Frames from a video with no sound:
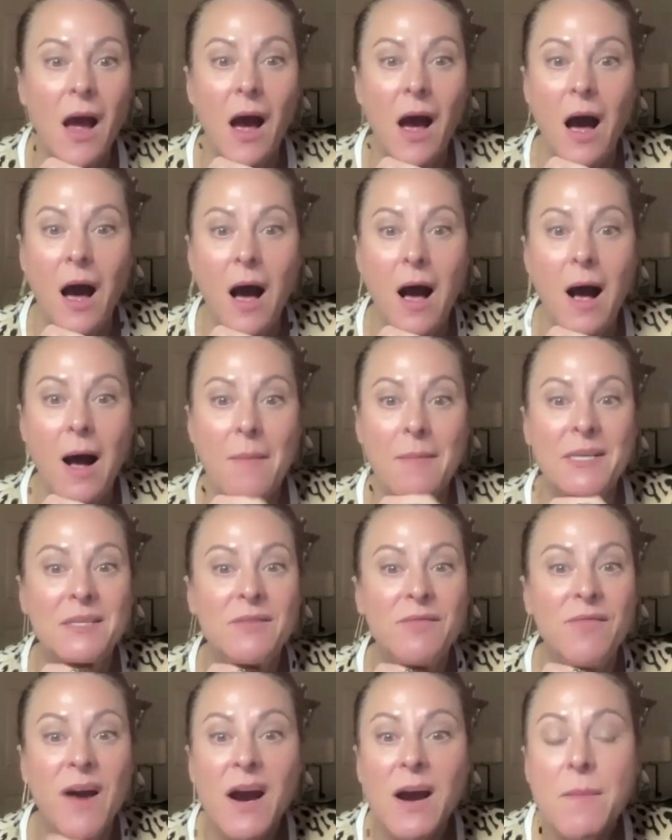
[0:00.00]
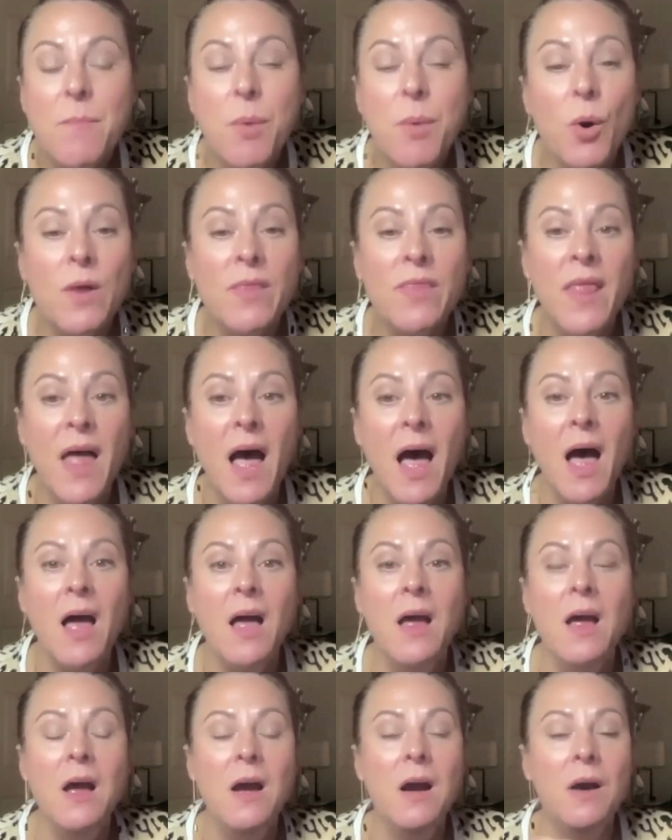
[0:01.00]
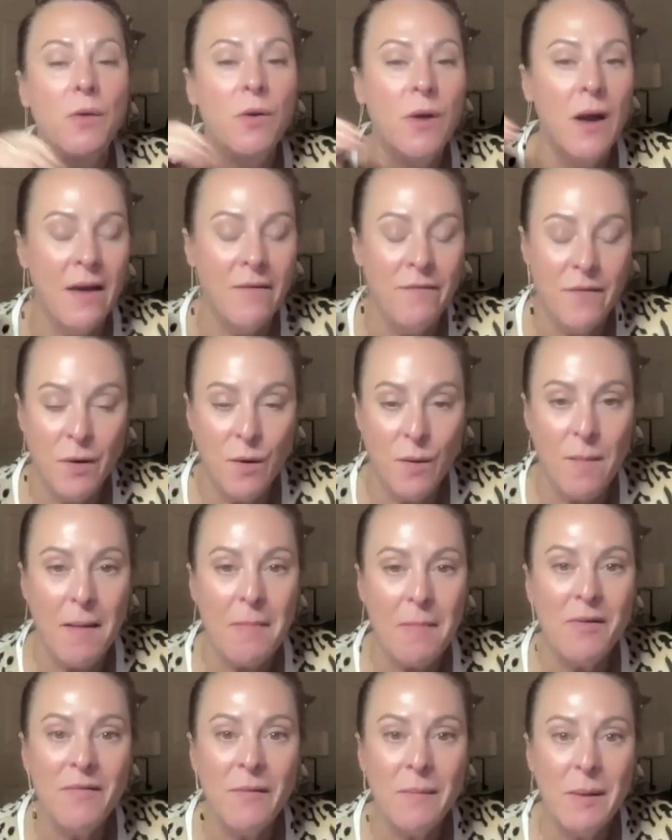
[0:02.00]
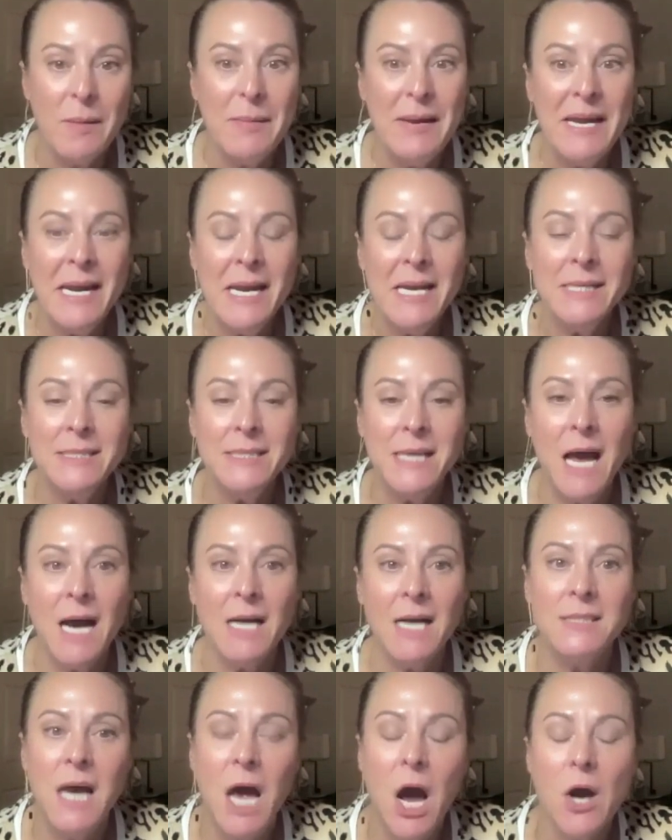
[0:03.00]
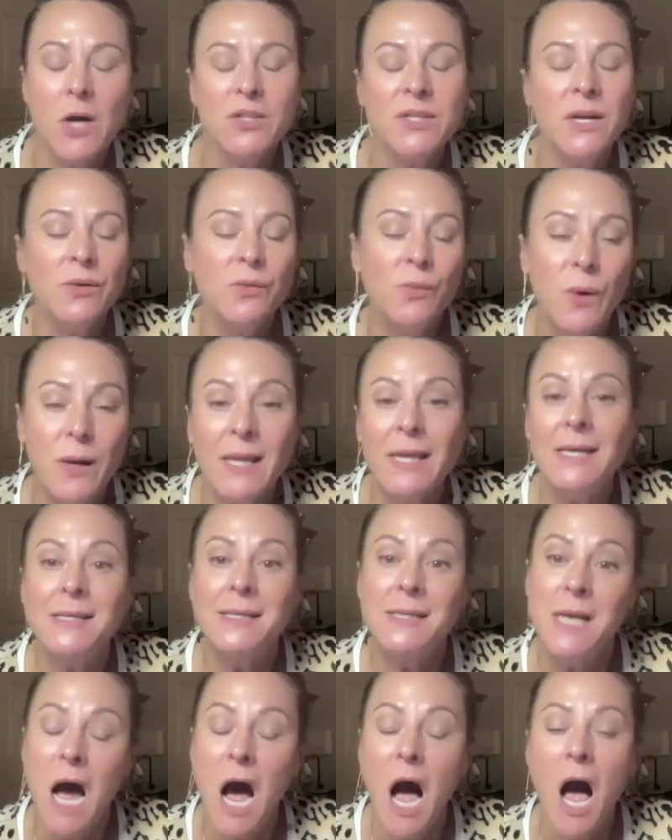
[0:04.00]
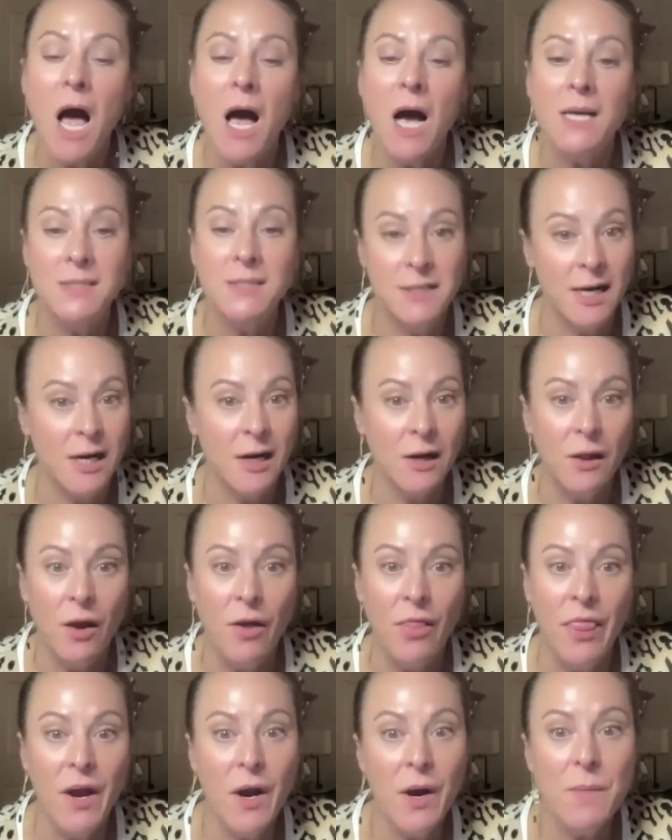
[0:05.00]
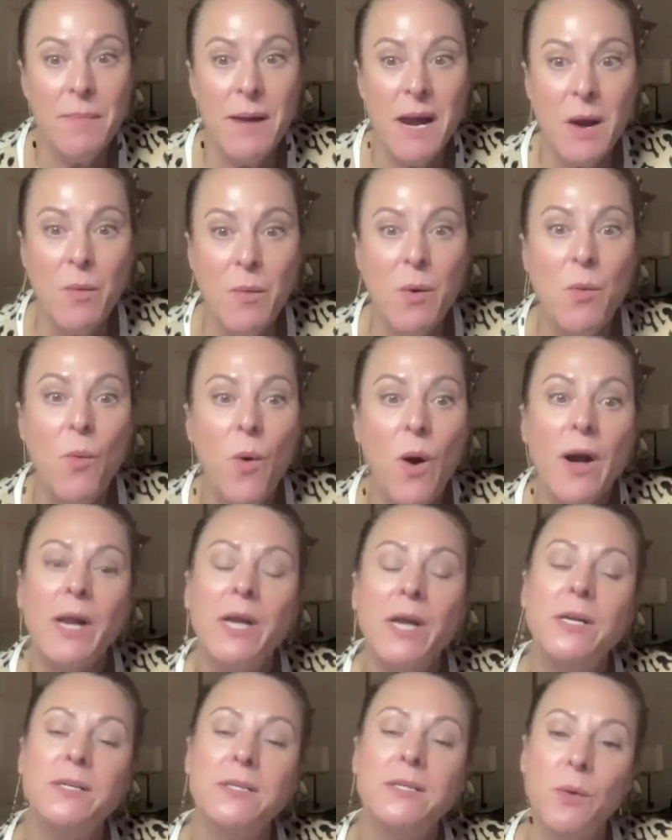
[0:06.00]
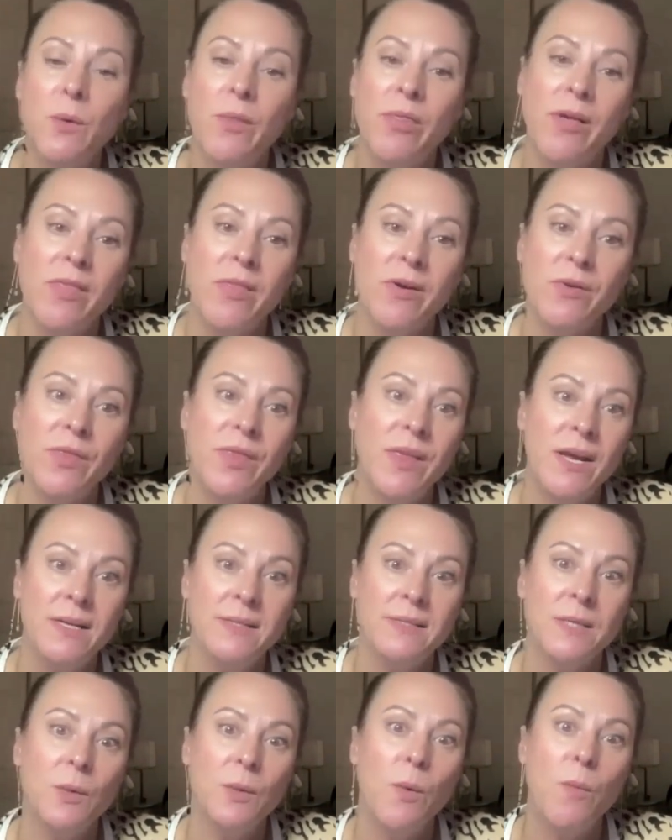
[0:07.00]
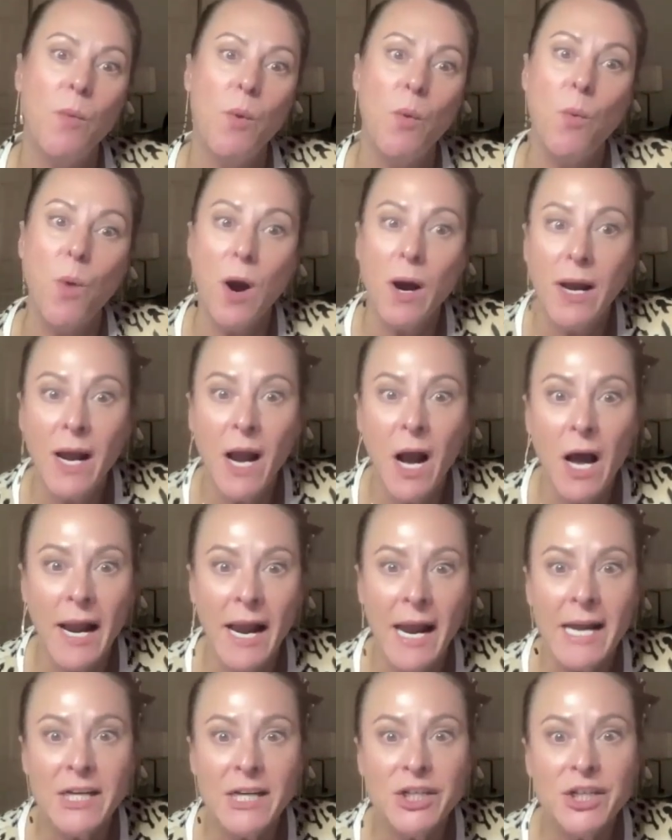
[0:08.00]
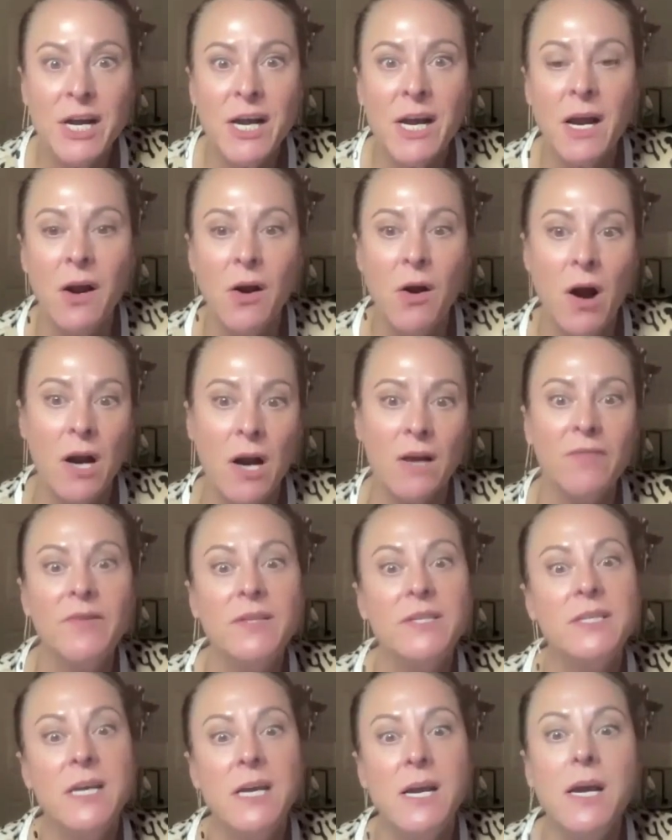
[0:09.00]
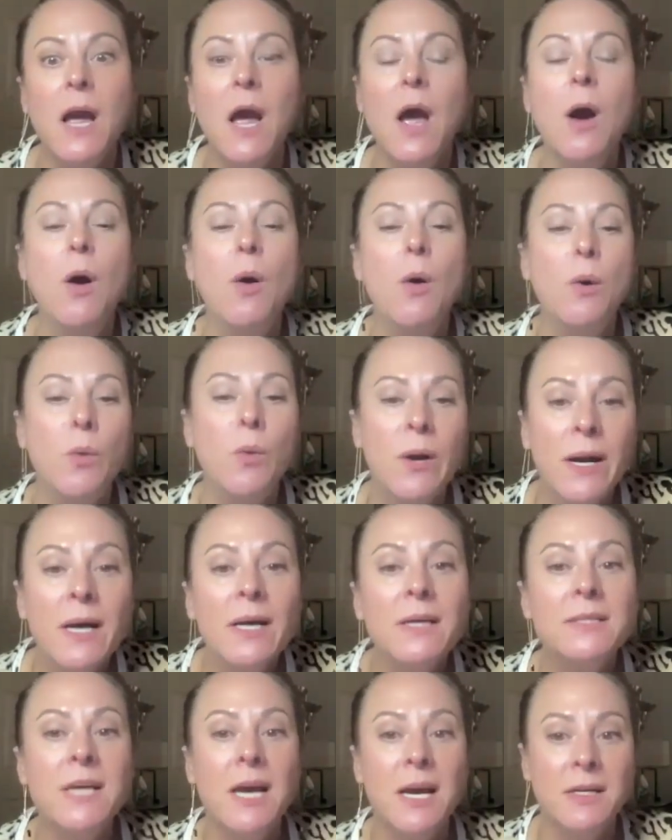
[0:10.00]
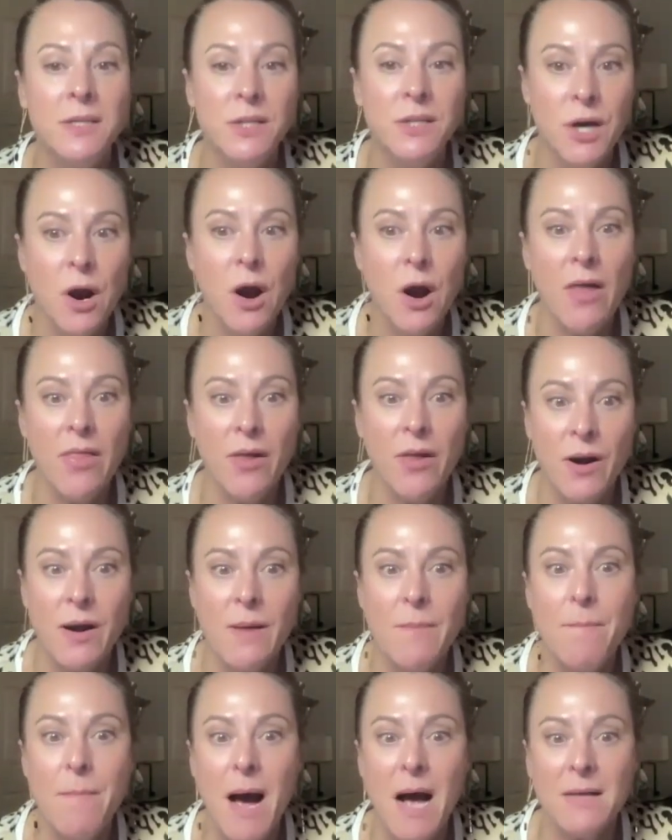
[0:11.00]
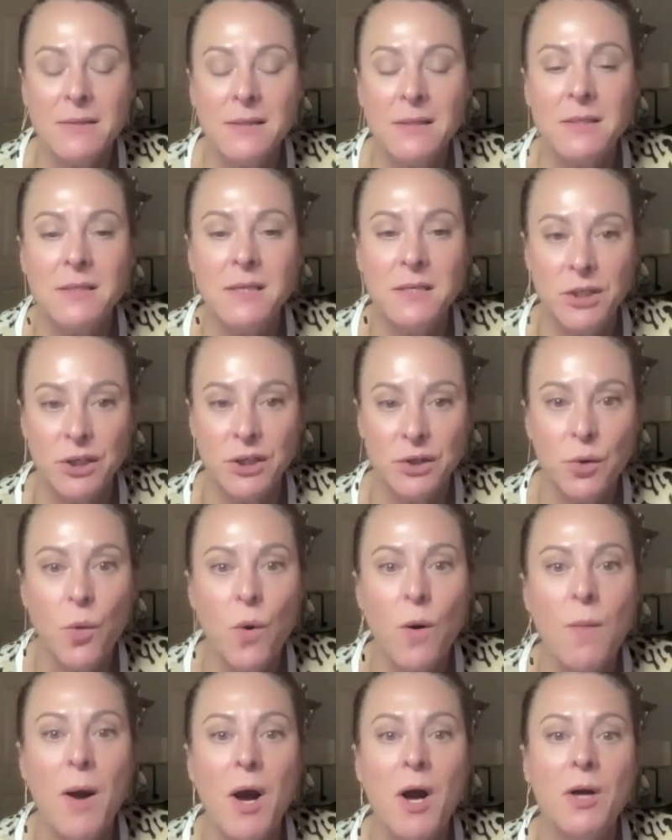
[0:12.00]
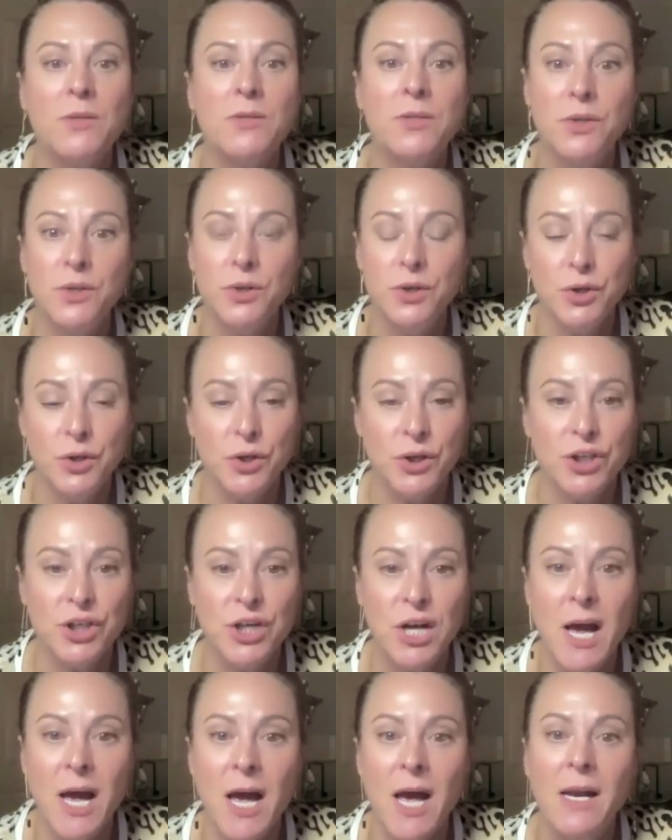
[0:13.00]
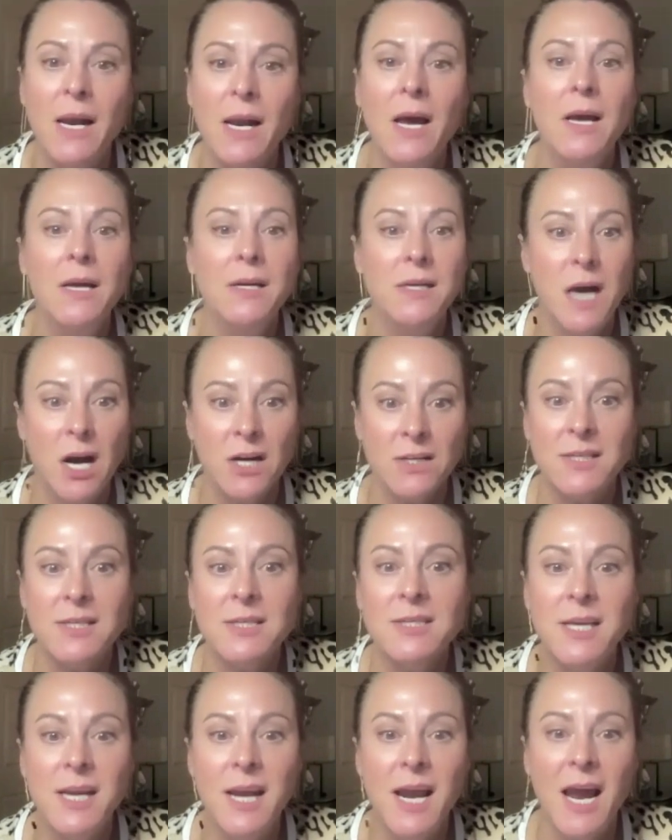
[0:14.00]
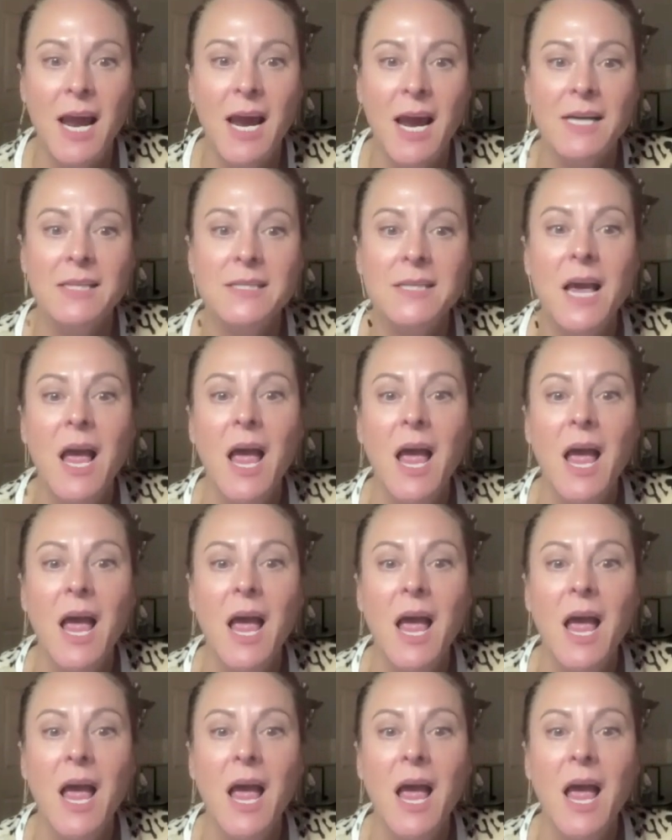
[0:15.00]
It's very important that, if you remember from the beginning slides, that ozone really is not a standalone therapy. We want to use it with other things. So when we're working on aging and chronic fatigue, we want to attend to your other imbalances, such as hormones, nutrition, toxicities.